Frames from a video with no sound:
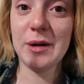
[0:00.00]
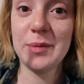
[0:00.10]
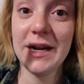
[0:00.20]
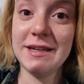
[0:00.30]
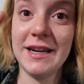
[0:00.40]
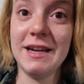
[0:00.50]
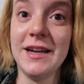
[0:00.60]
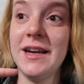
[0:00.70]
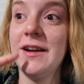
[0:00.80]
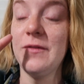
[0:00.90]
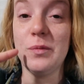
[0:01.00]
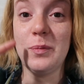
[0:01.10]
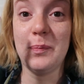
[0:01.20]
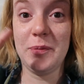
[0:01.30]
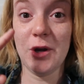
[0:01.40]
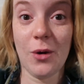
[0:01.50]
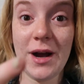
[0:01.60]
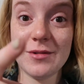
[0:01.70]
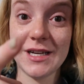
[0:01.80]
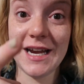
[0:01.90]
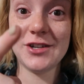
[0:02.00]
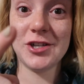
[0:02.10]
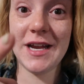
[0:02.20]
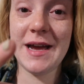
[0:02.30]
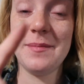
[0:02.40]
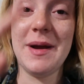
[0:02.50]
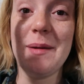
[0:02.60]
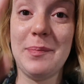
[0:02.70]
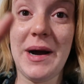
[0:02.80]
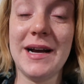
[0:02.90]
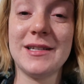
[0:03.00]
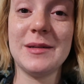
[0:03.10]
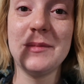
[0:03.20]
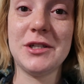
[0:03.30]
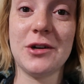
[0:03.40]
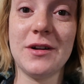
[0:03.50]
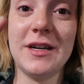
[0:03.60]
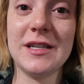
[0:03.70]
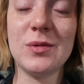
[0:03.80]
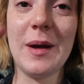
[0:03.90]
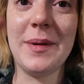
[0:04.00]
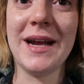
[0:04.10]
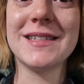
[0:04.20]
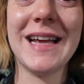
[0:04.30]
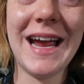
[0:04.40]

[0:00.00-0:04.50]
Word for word: are pregnant, go out to H&M and buy some maternity sweatpants.